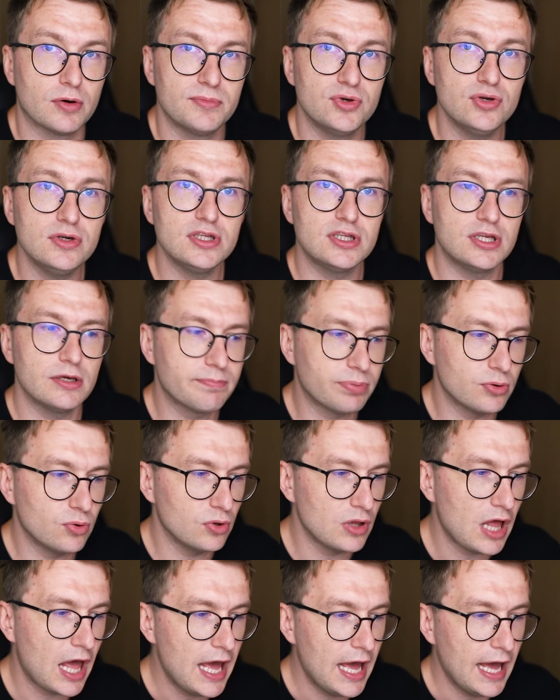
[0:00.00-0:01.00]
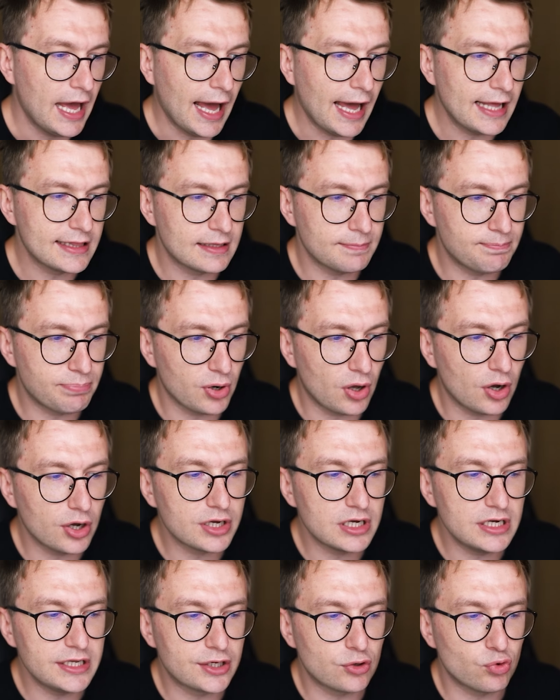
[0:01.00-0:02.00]
community pool and
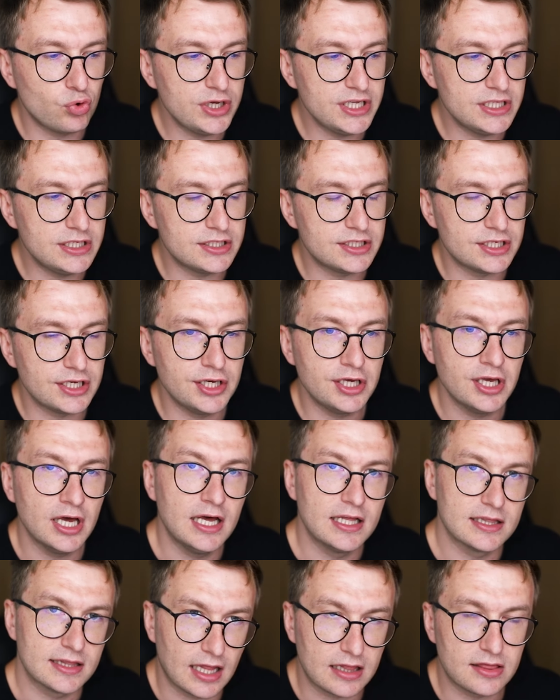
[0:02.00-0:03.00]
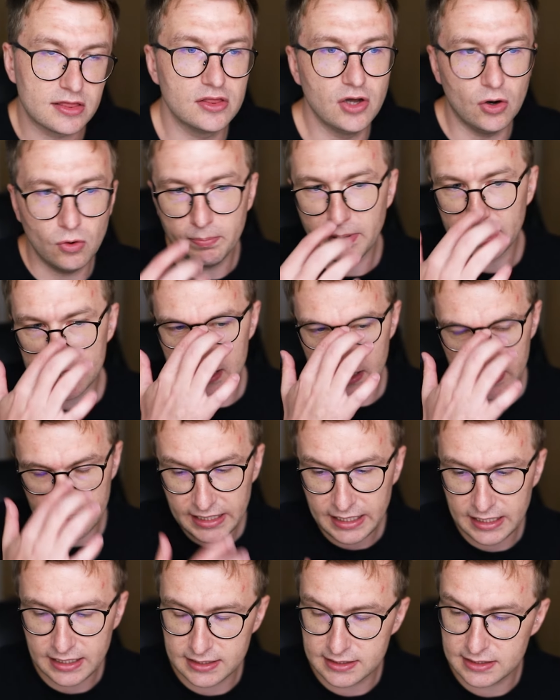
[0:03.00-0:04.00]
deploying liquidity that nobody
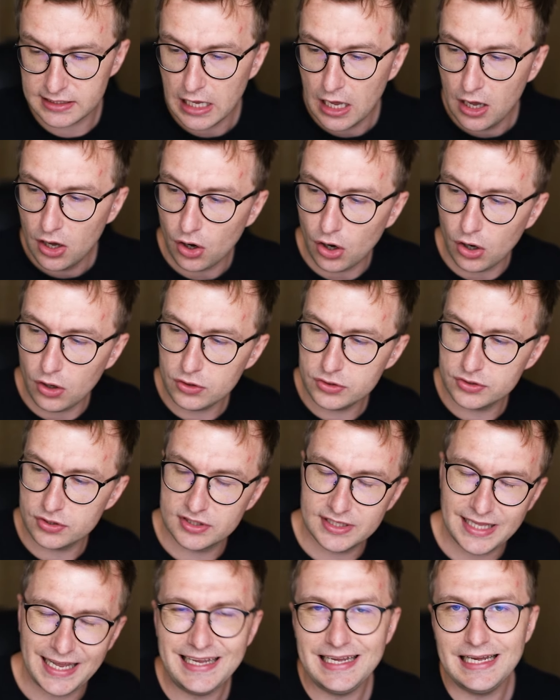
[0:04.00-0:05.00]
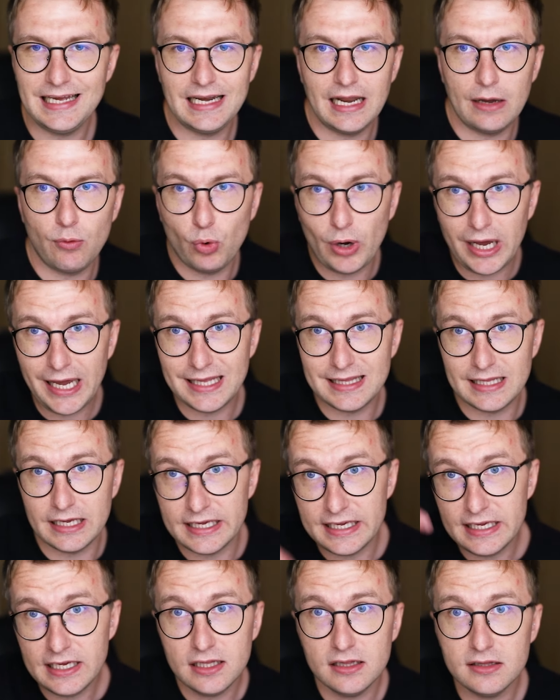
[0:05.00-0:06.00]
needs, also taking away the
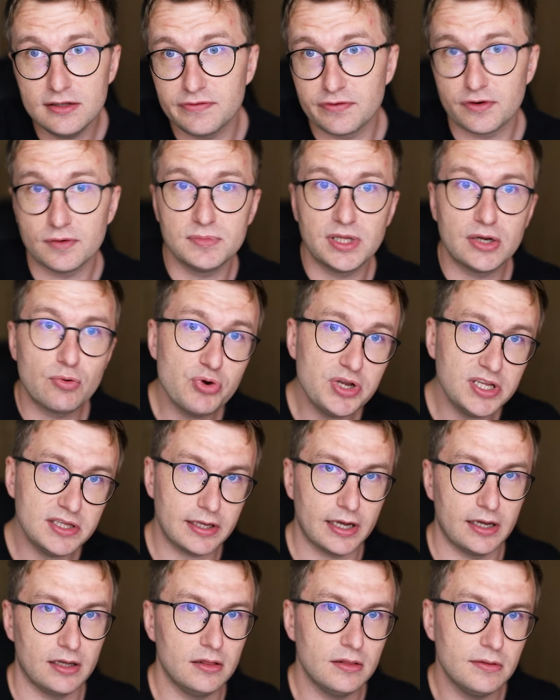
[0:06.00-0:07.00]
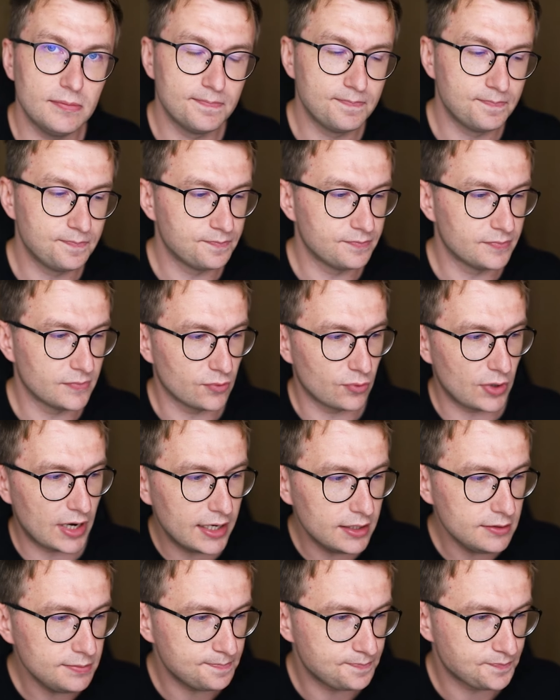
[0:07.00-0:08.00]
yield from the retail,
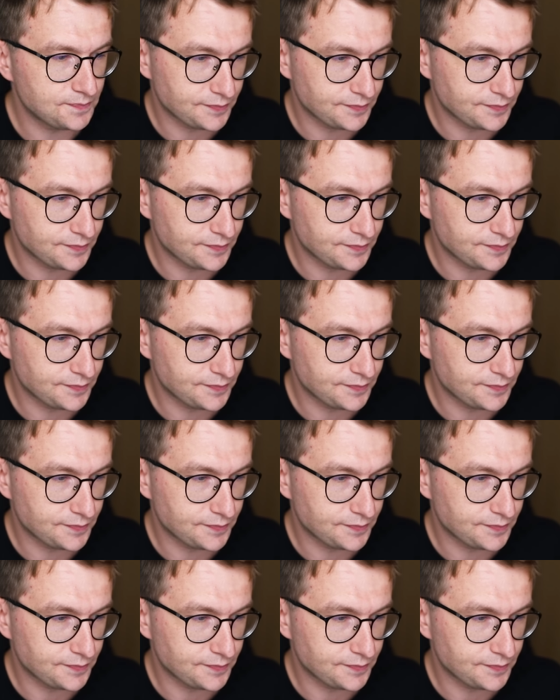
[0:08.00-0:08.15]
right?